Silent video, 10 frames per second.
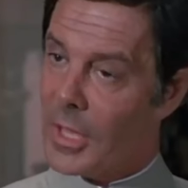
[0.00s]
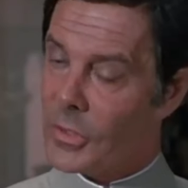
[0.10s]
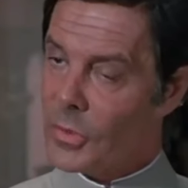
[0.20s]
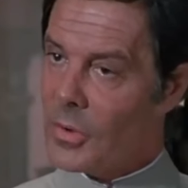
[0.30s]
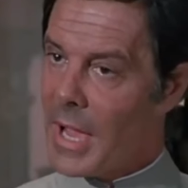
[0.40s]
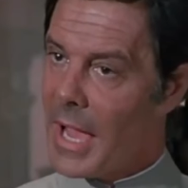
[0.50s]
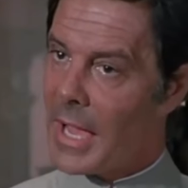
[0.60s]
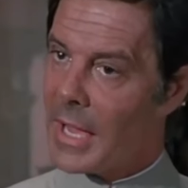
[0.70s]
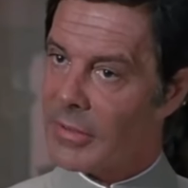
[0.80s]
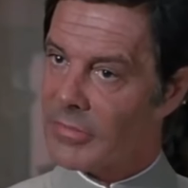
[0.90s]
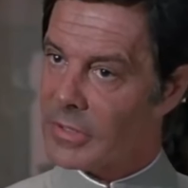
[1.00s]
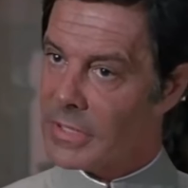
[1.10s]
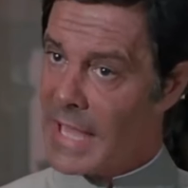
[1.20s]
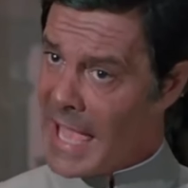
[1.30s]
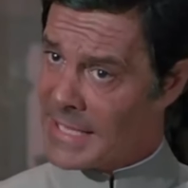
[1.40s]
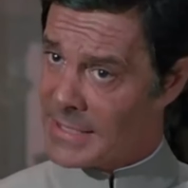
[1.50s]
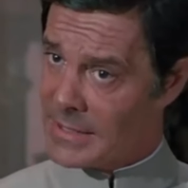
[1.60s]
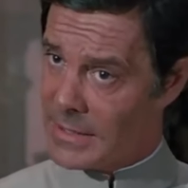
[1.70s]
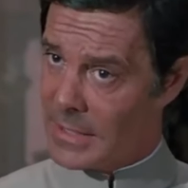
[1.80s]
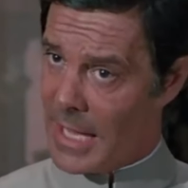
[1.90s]
You have a
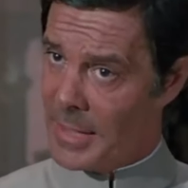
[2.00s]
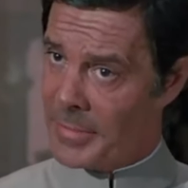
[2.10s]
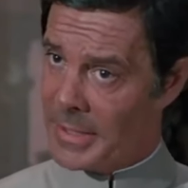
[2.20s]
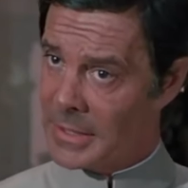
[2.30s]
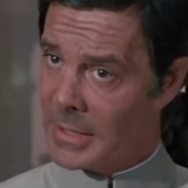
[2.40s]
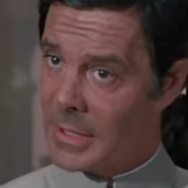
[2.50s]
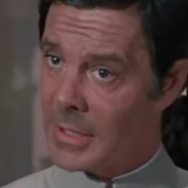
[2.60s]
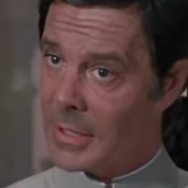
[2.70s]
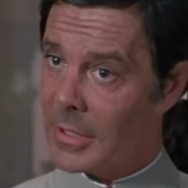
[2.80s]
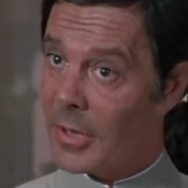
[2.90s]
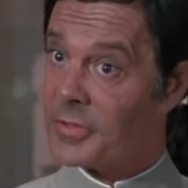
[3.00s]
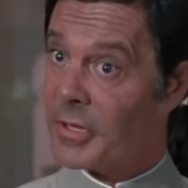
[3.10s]
nasty habit of